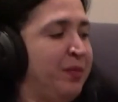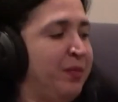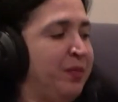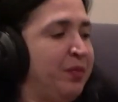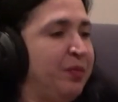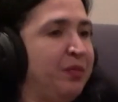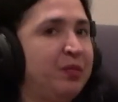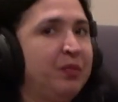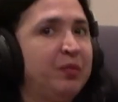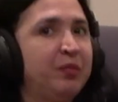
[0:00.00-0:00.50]

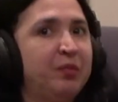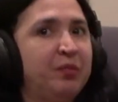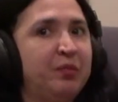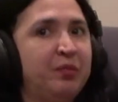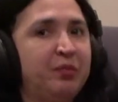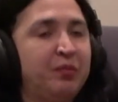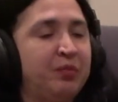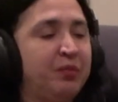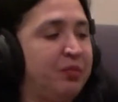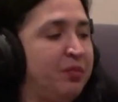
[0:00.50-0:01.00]

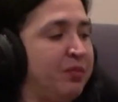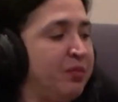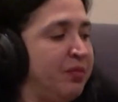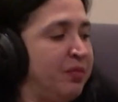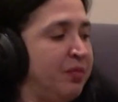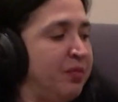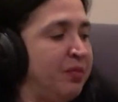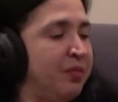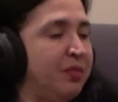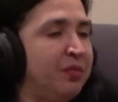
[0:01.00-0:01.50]

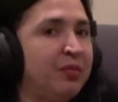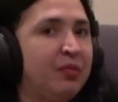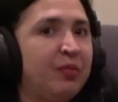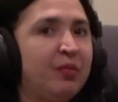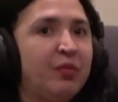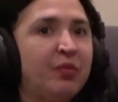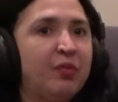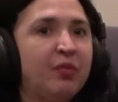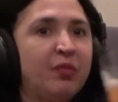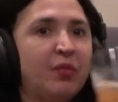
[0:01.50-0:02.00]

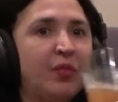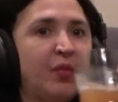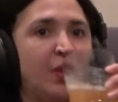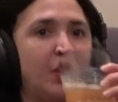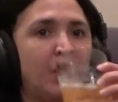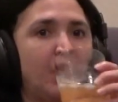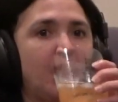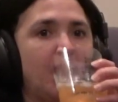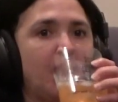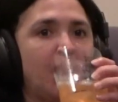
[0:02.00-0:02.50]

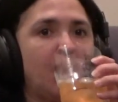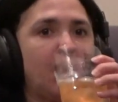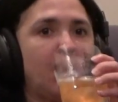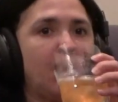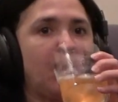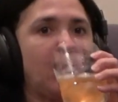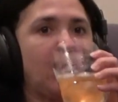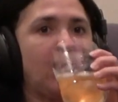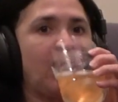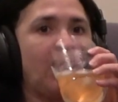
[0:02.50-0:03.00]

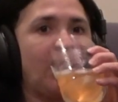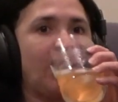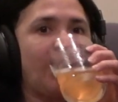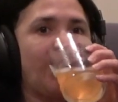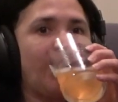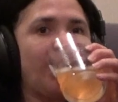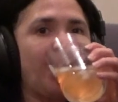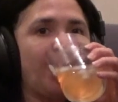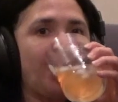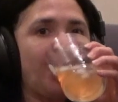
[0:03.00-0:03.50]

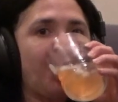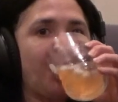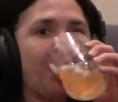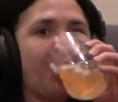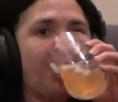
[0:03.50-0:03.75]
The person shown says nothing.